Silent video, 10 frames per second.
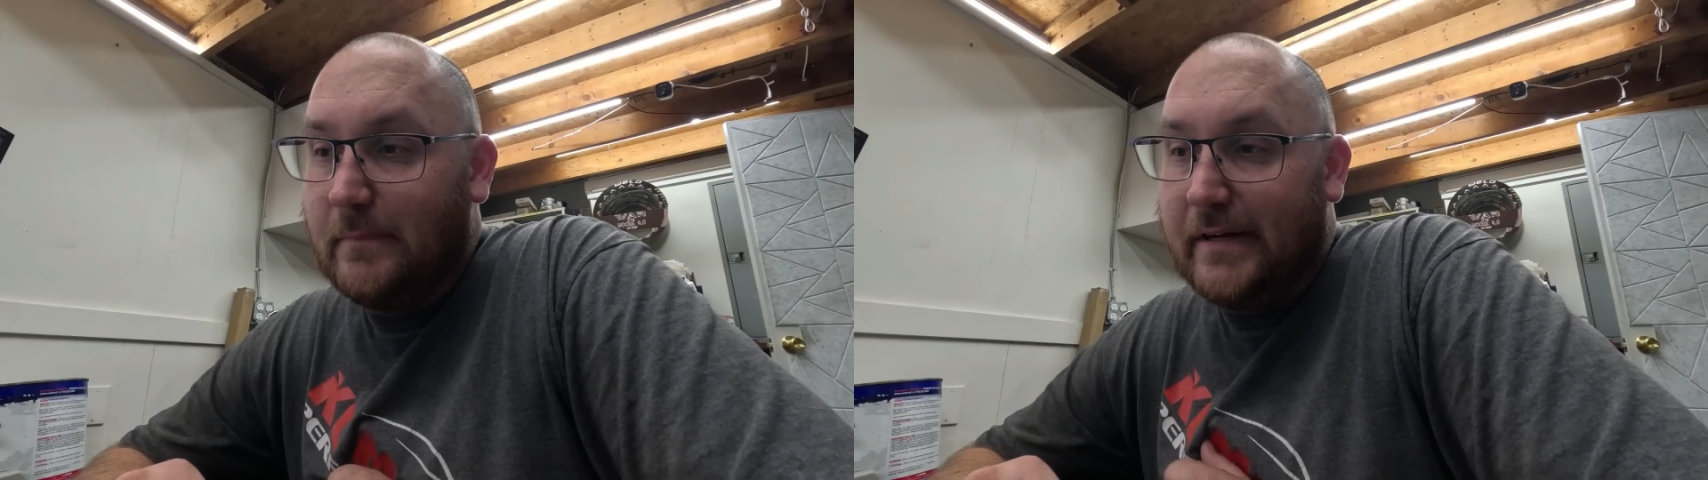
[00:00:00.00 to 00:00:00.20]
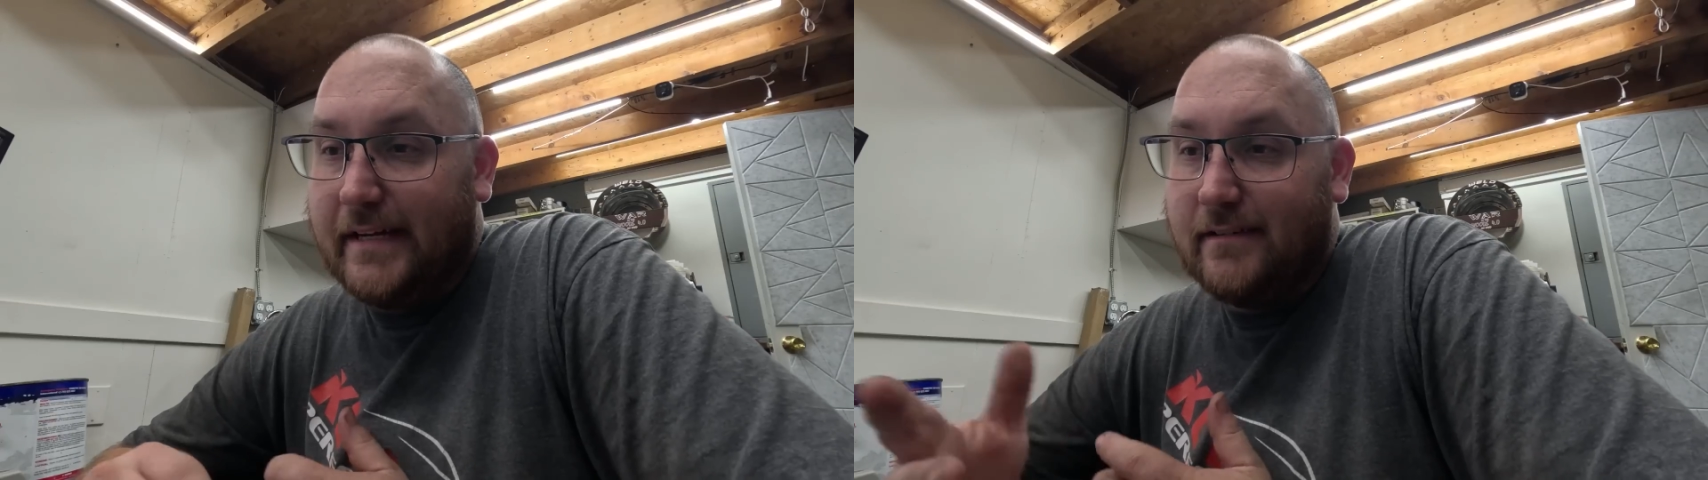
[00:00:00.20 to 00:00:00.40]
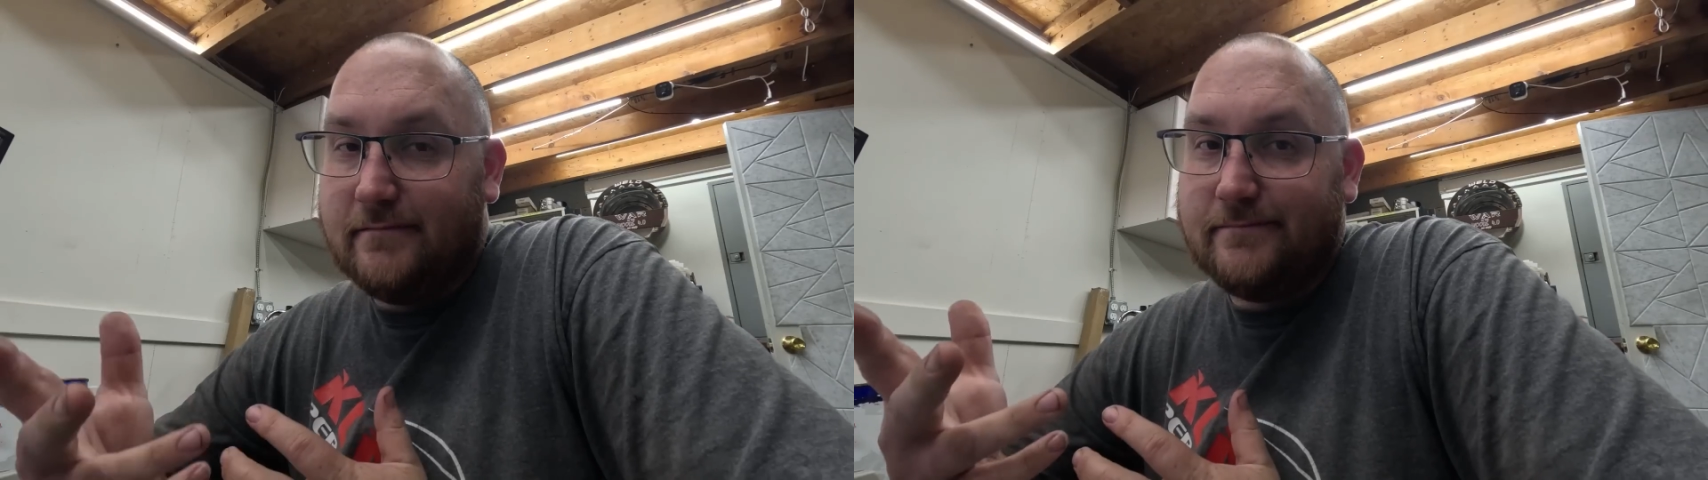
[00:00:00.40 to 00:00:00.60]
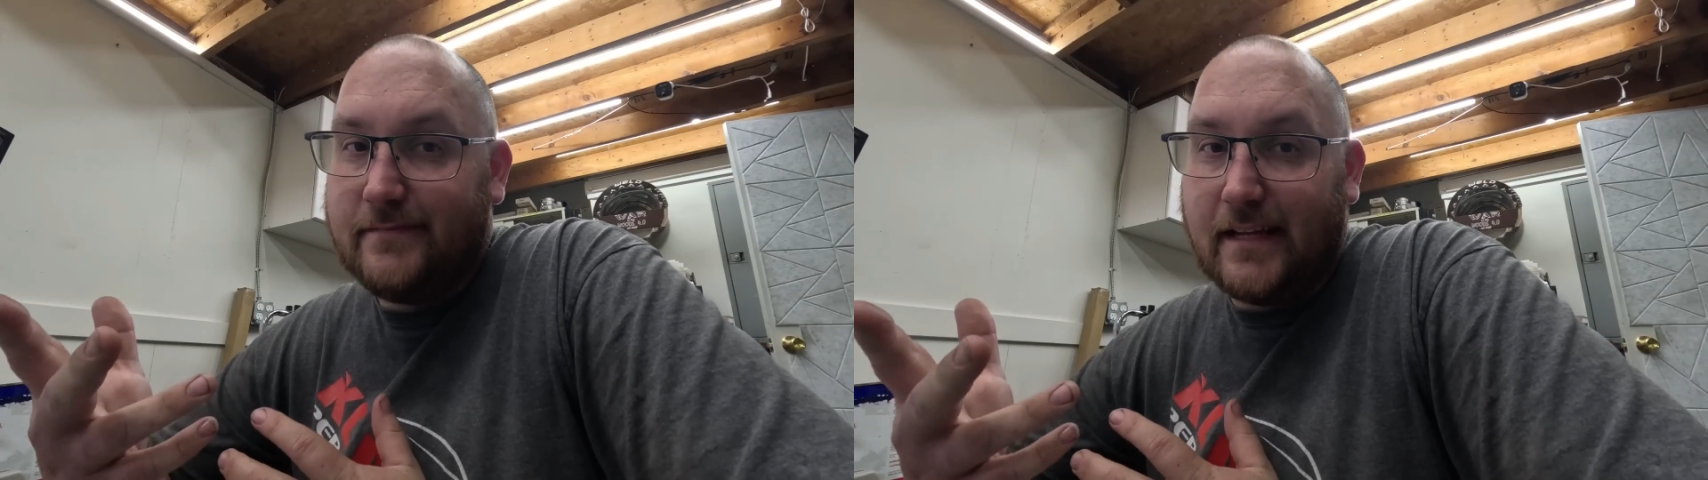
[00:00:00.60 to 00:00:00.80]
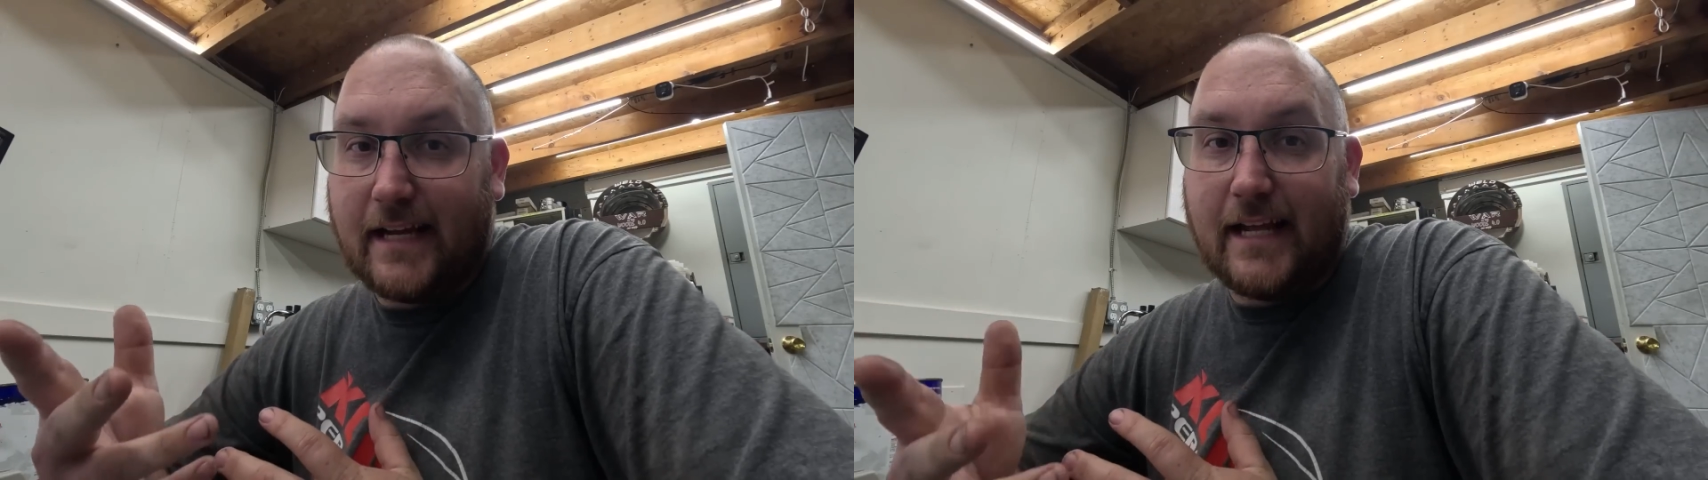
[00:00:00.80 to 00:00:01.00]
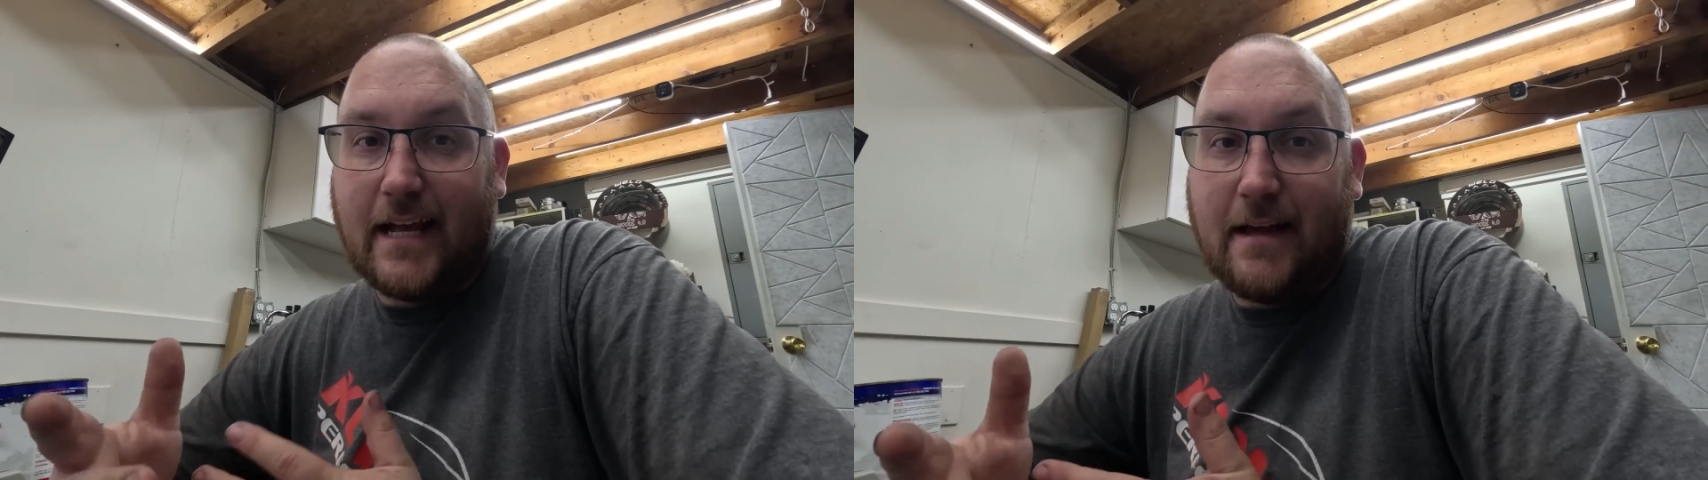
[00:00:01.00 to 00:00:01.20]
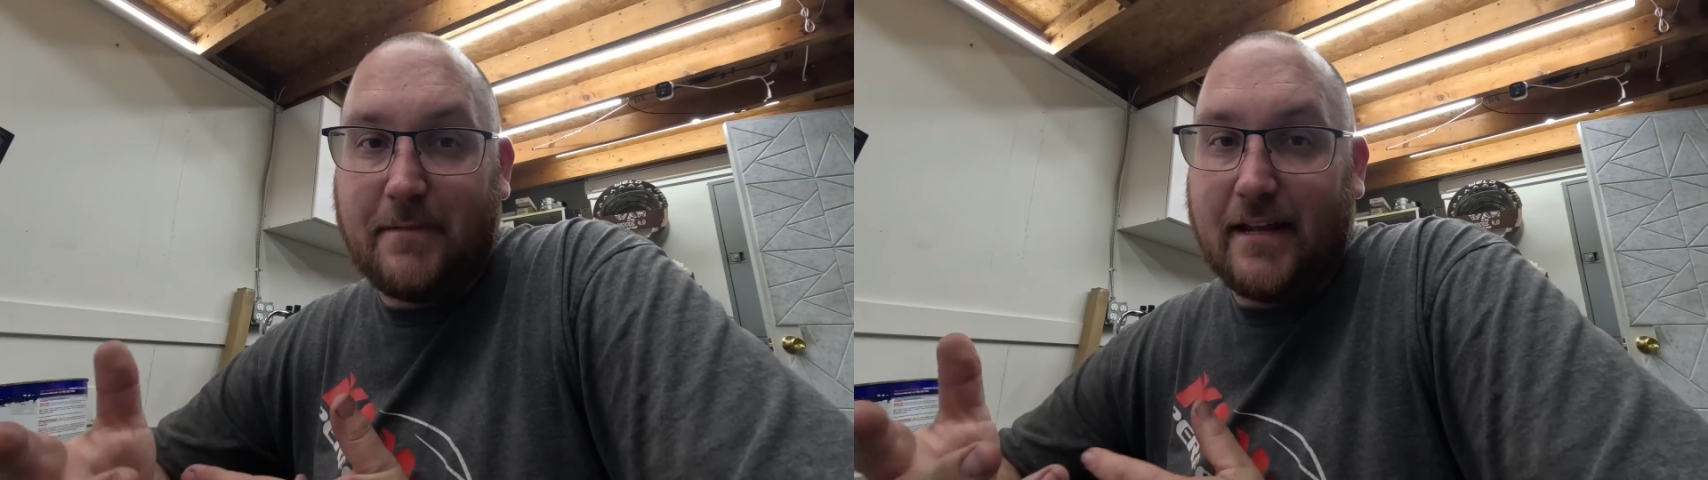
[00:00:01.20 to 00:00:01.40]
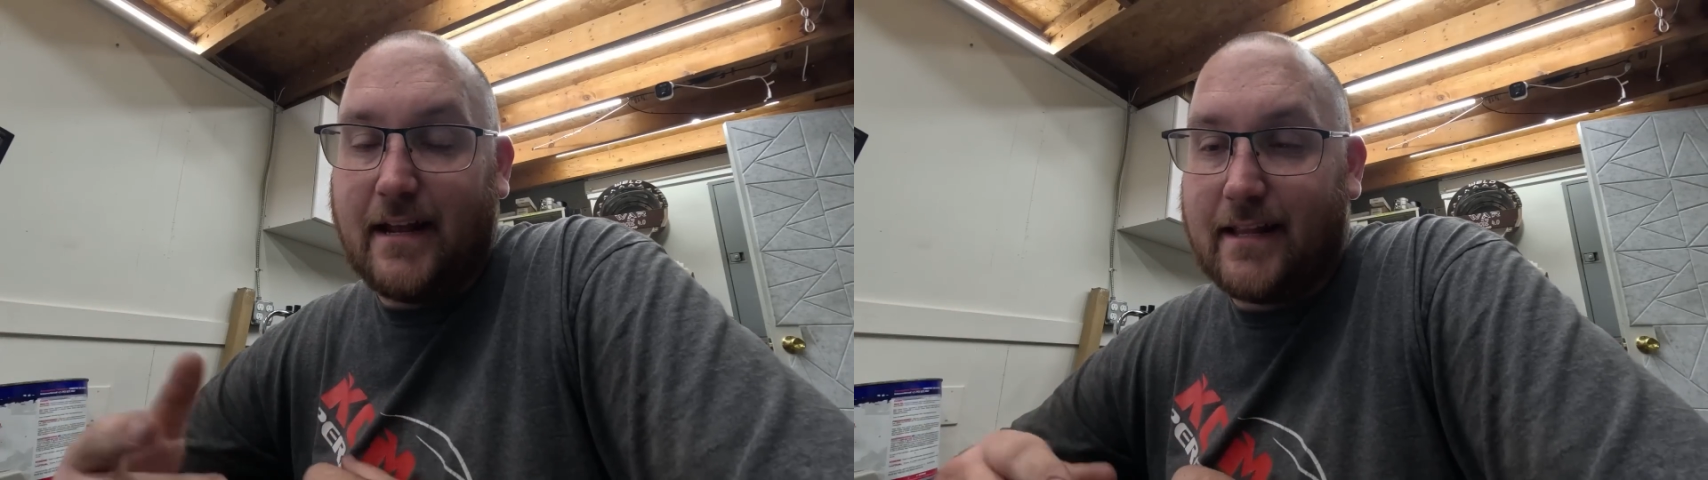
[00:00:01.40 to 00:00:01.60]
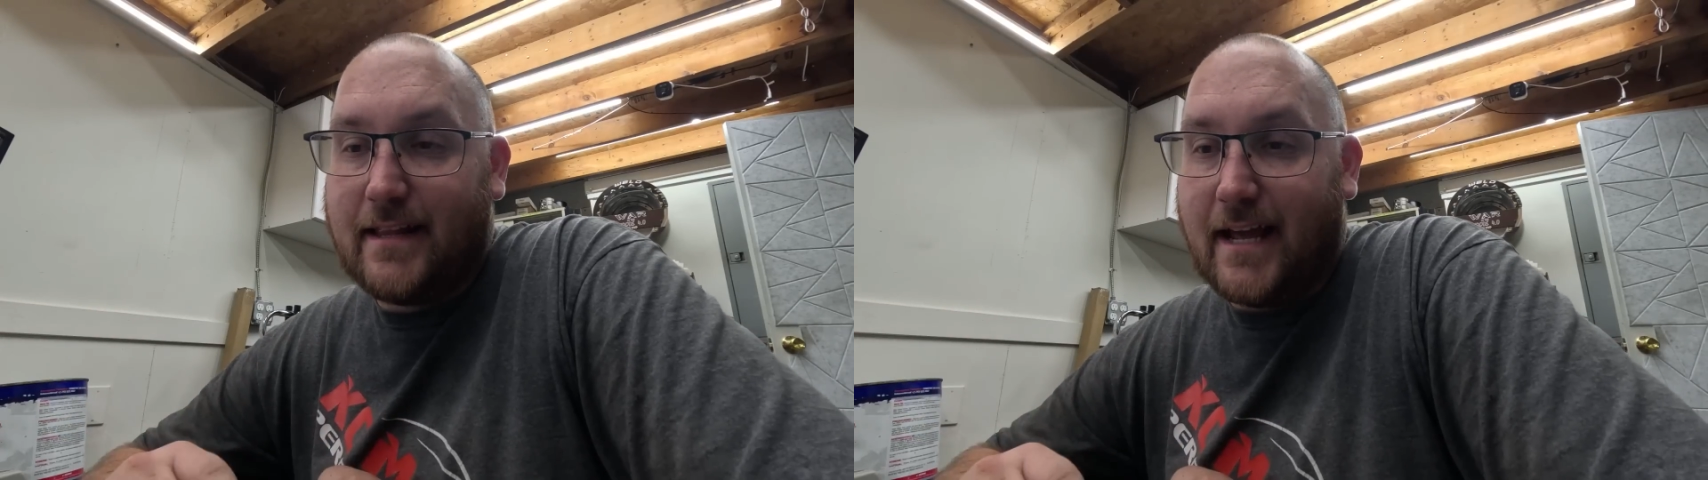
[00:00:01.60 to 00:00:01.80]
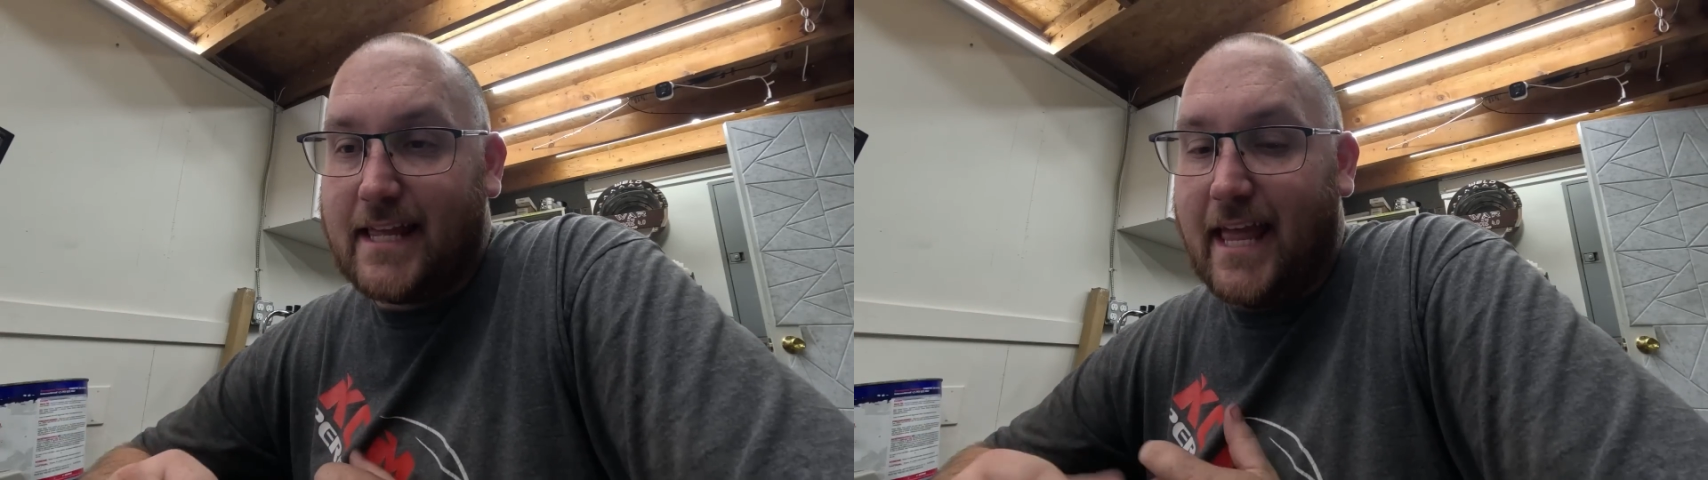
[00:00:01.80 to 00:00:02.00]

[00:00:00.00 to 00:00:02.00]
but I